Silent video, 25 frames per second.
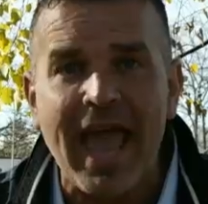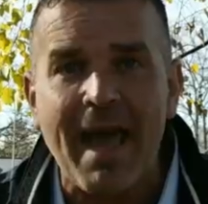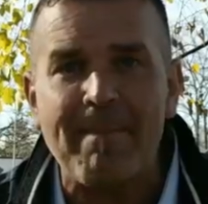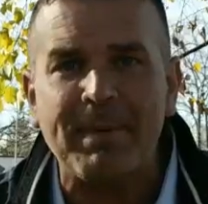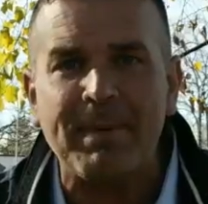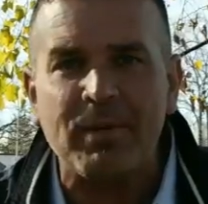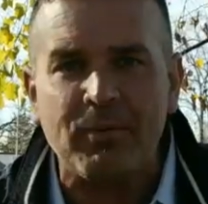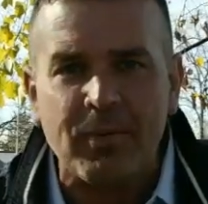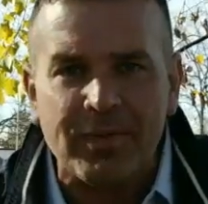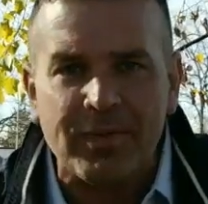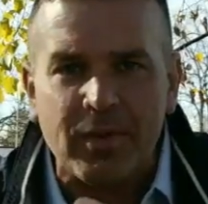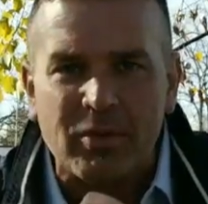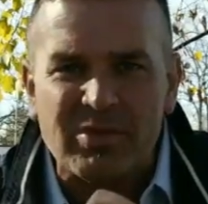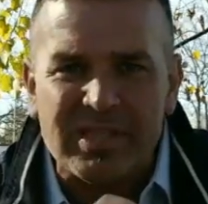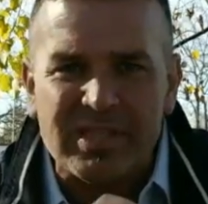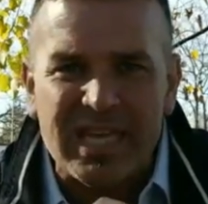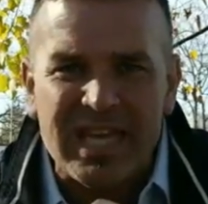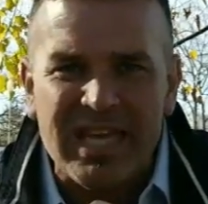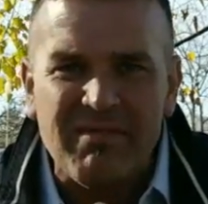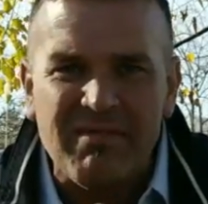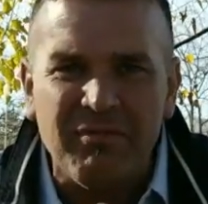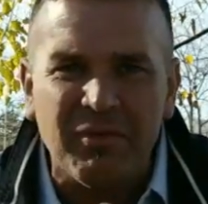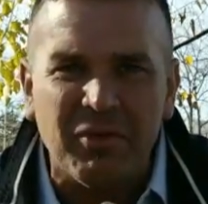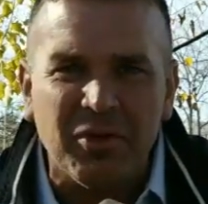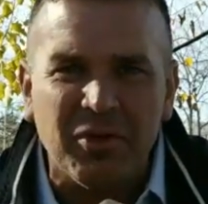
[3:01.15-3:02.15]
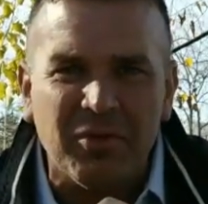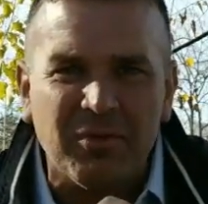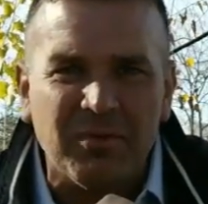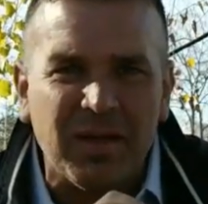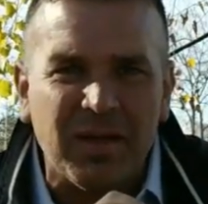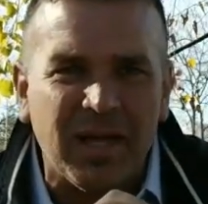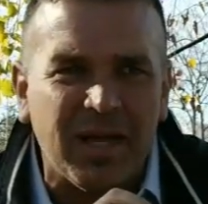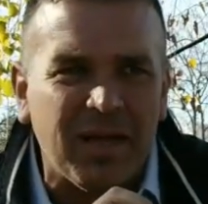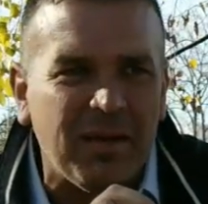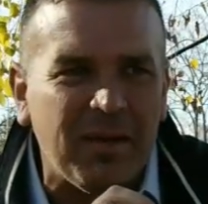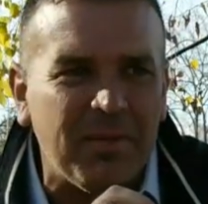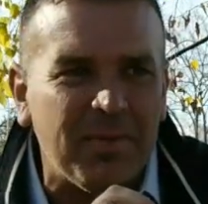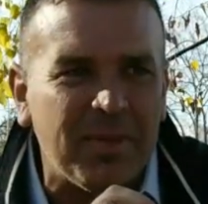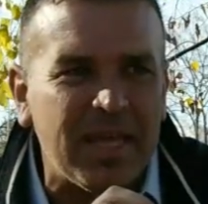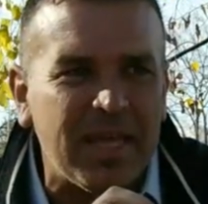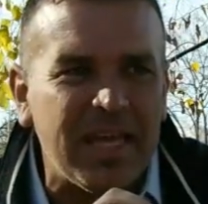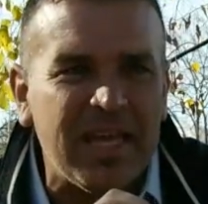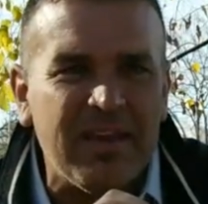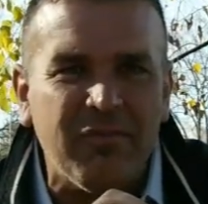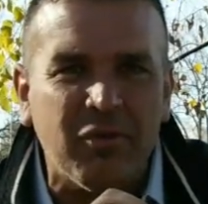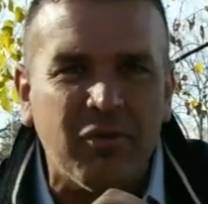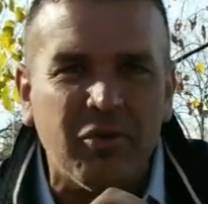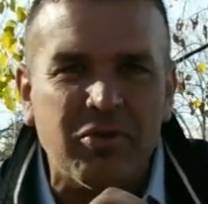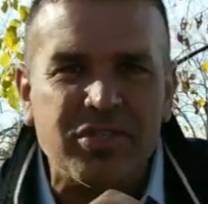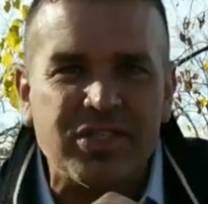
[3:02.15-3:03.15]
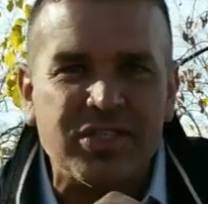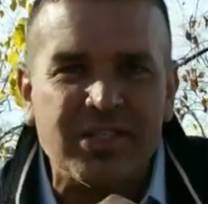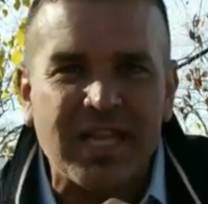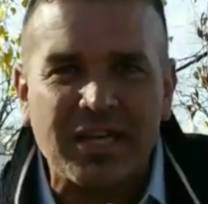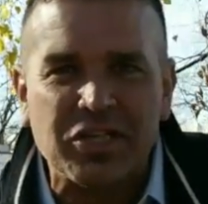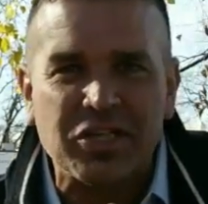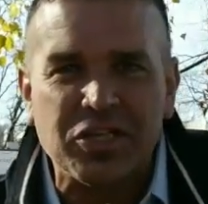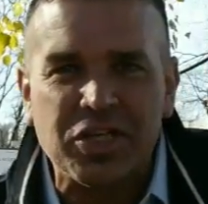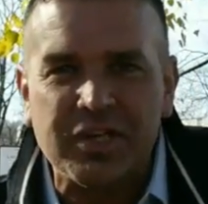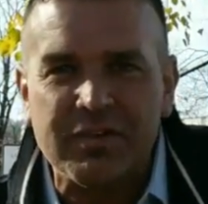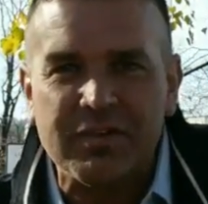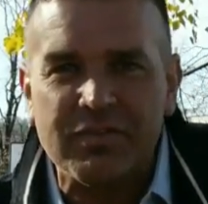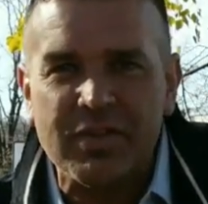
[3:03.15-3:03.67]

happened when the evil section